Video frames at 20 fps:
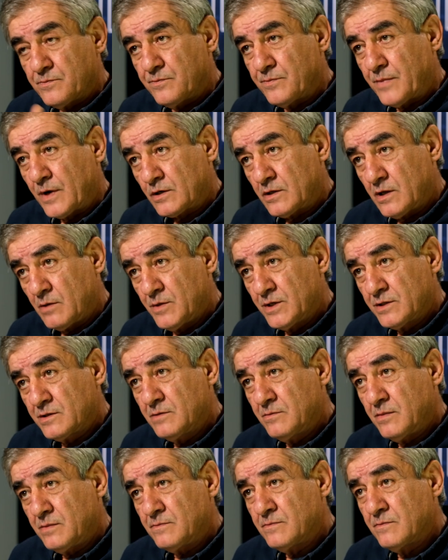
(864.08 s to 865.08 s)
The parliament, of
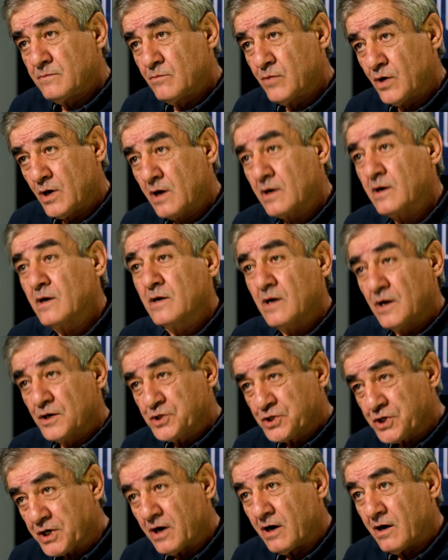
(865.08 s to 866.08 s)
course, is not
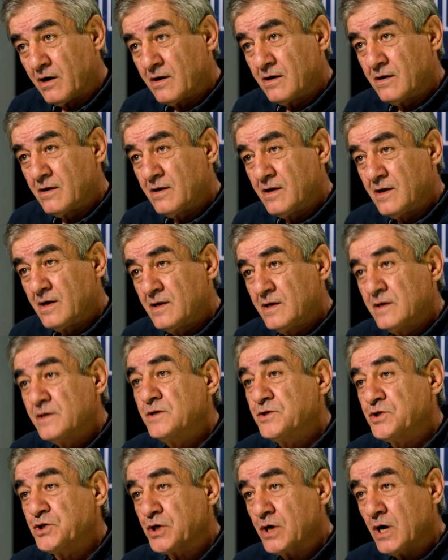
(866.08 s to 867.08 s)
there either. There
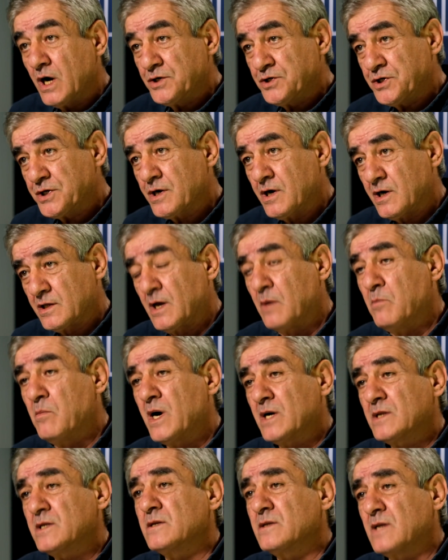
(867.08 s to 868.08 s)
isn't a parliament. There
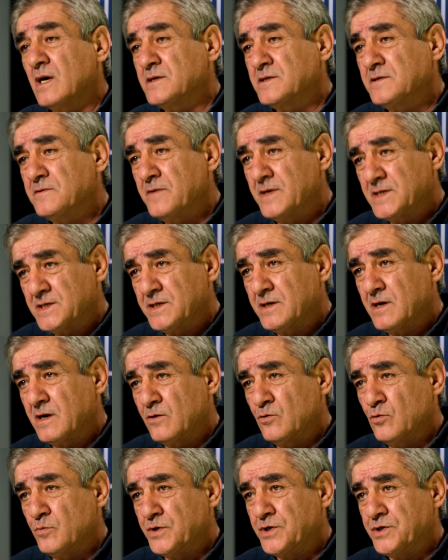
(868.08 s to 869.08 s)
just isn't.
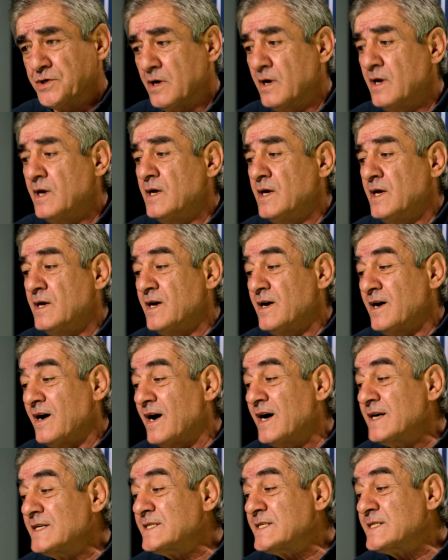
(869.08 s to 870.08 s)
It's March
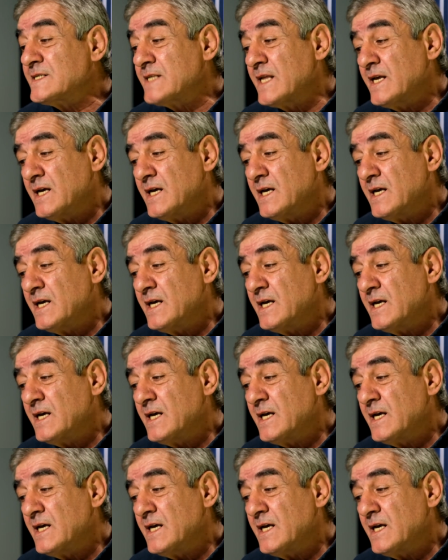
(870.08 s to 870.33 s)
16th.